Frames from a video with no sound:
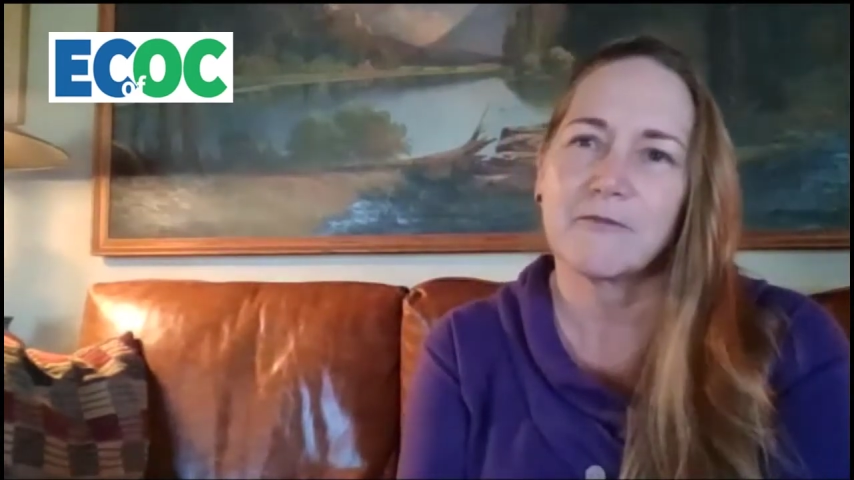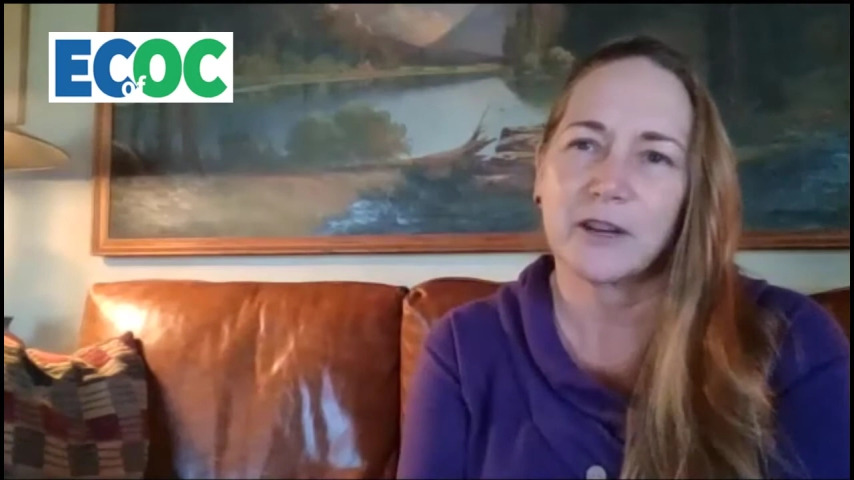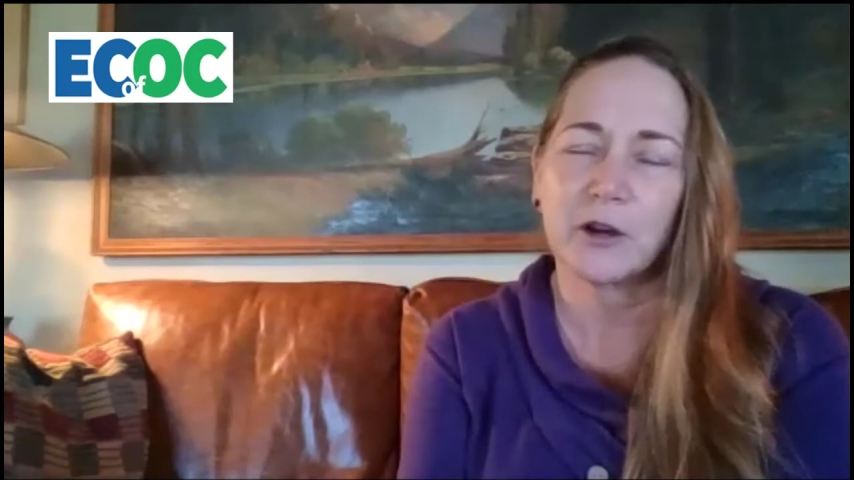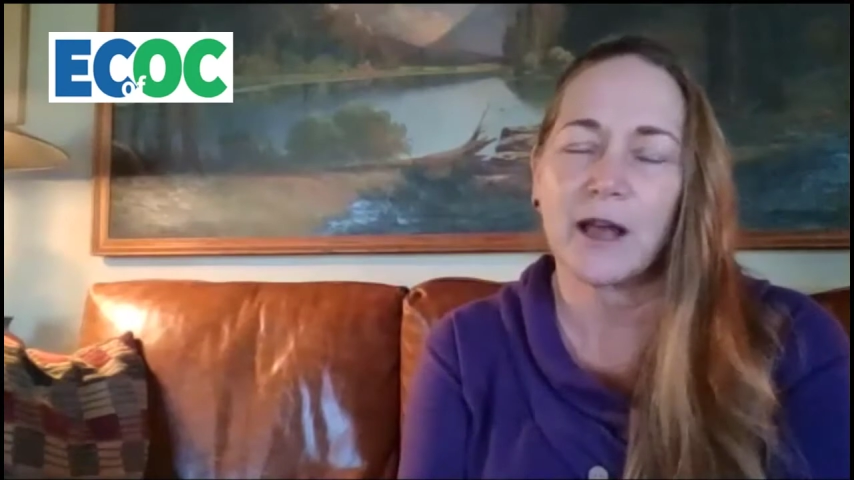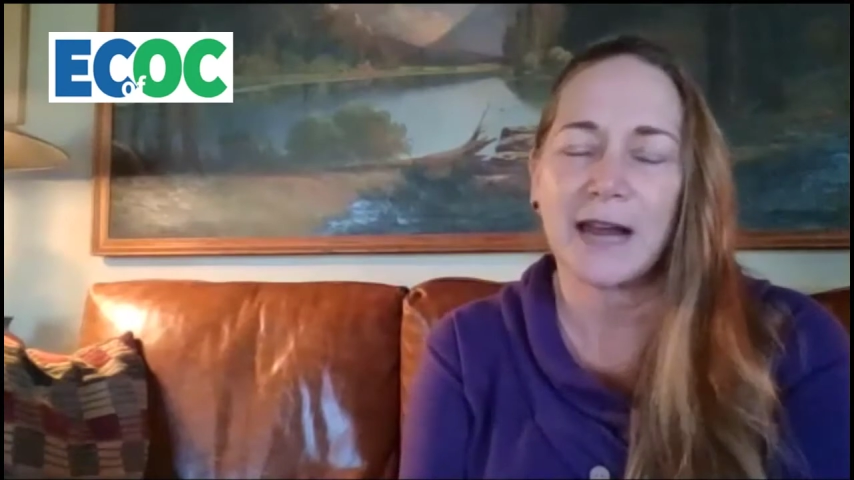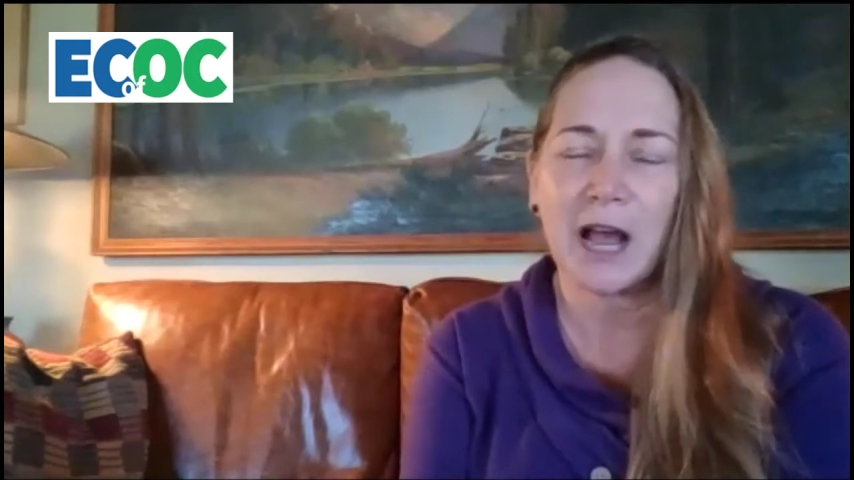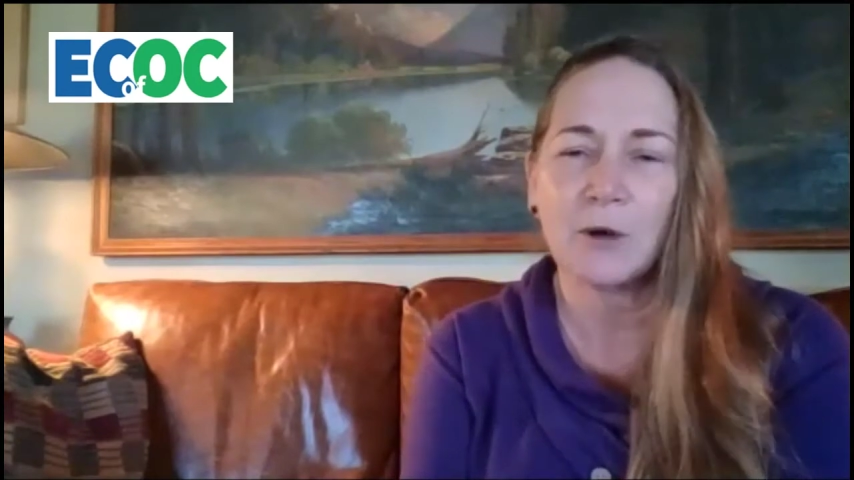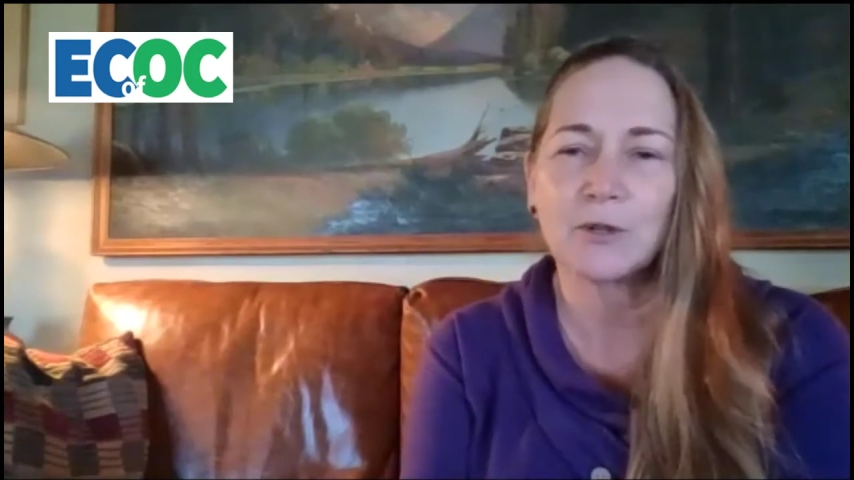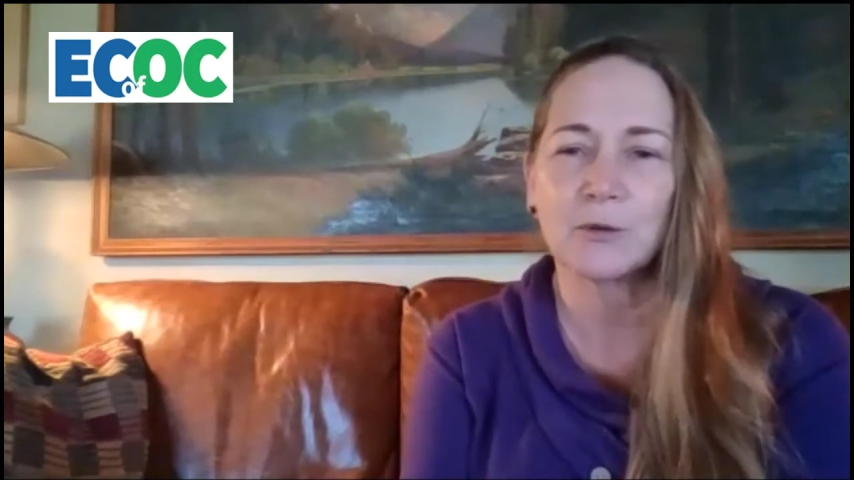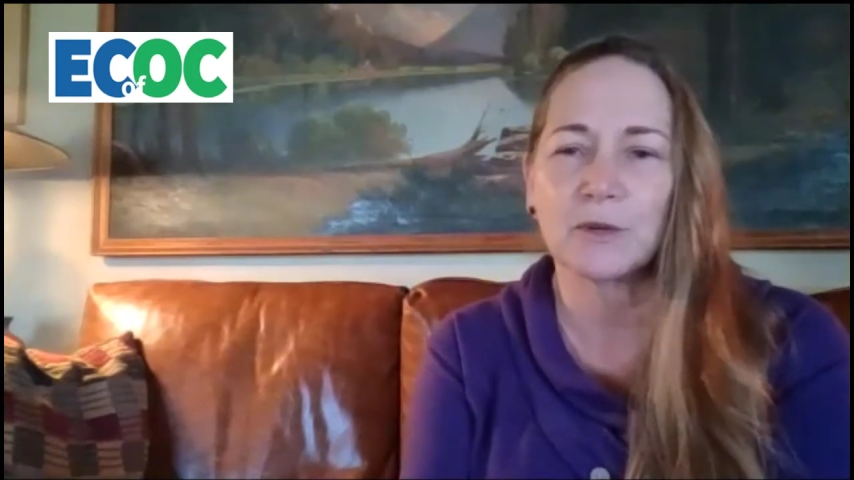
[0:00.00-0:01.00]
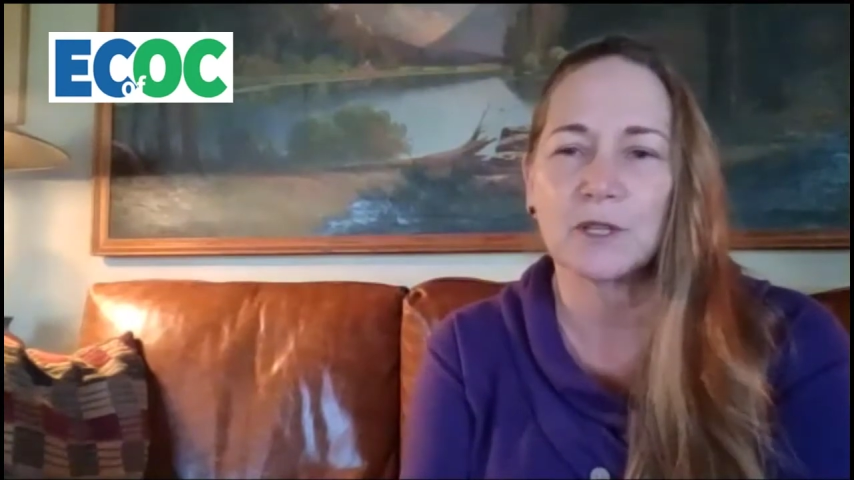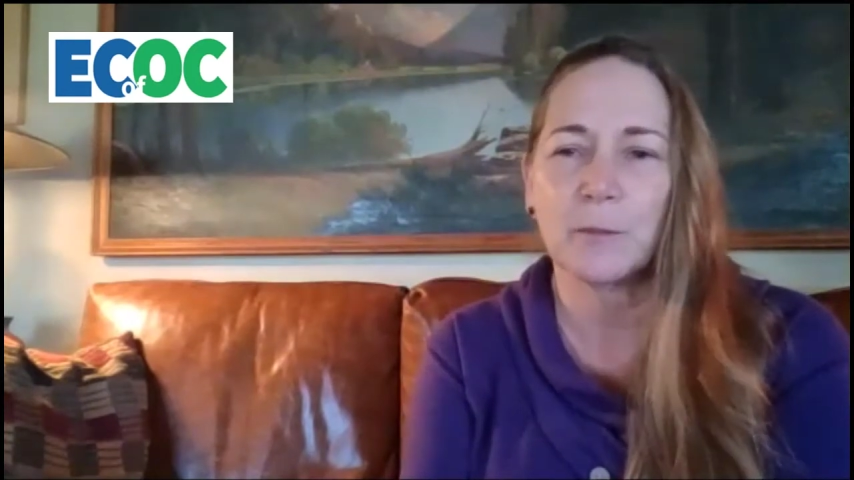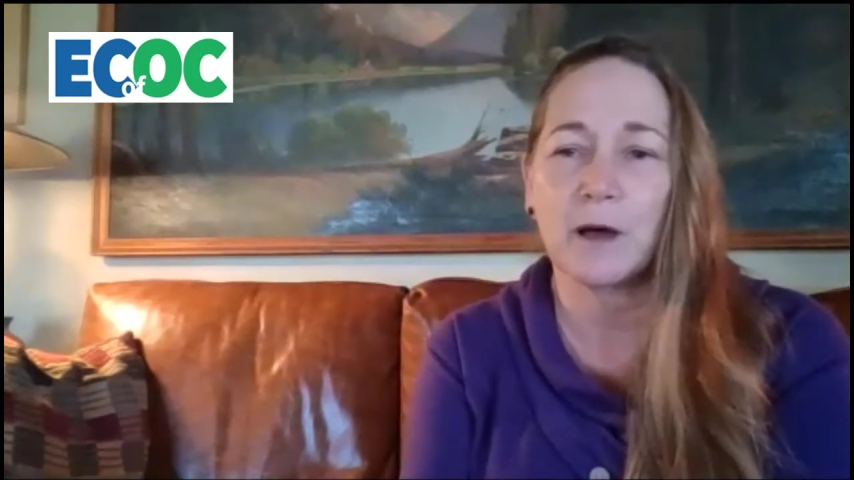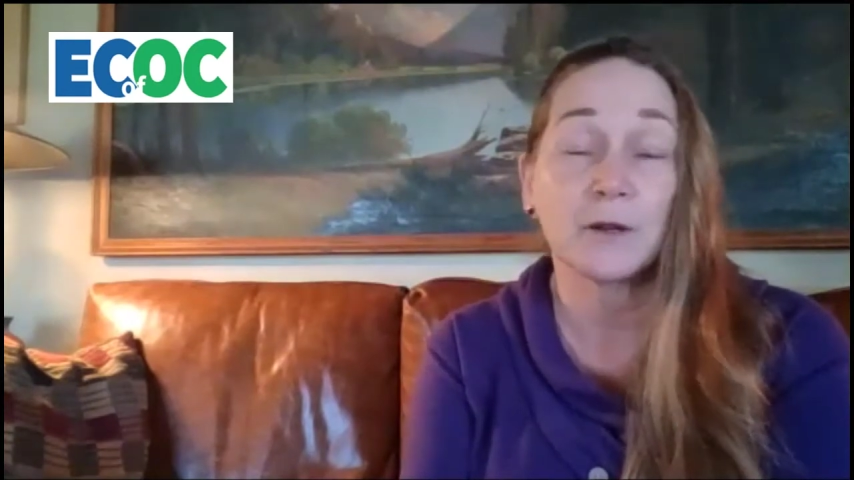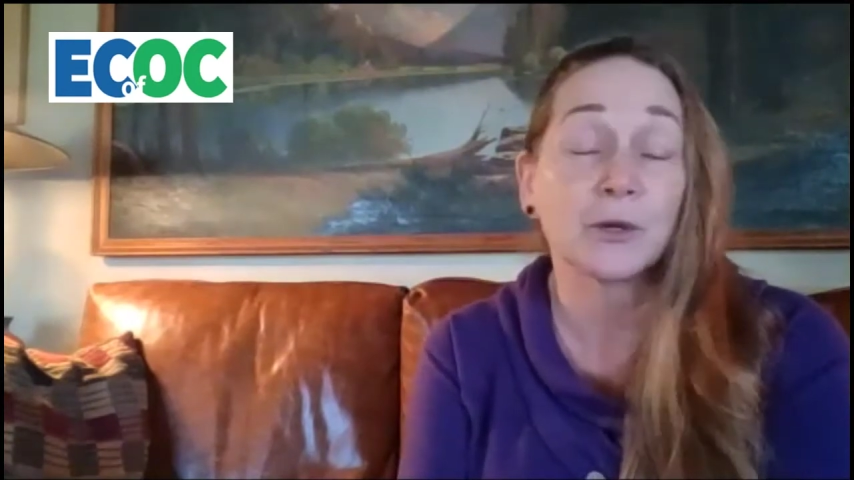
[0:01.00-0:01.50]
figure out how to
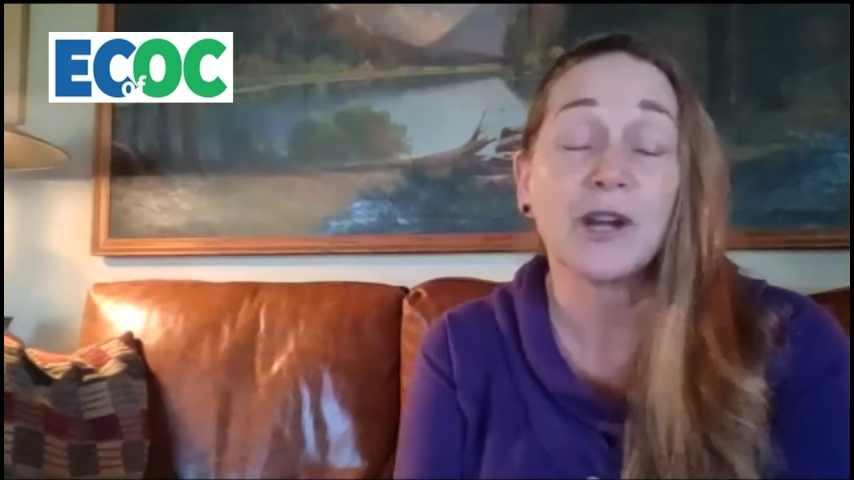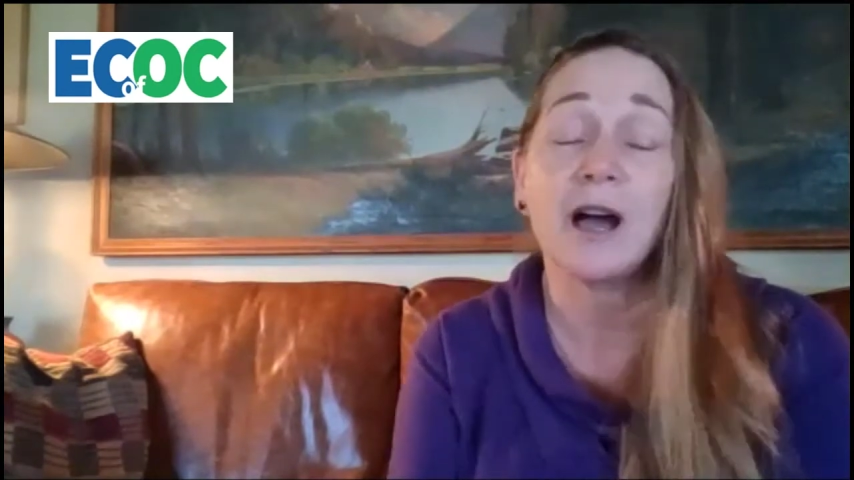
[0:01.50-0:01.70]
respond or